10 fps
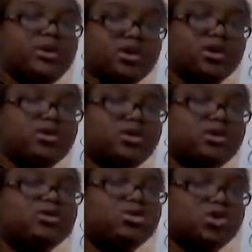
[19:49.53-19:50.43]
clean
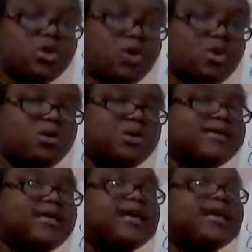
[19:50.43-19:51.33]
truck
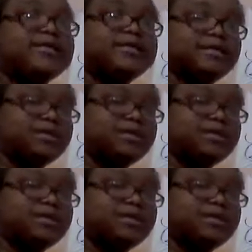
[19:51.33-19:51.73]
tends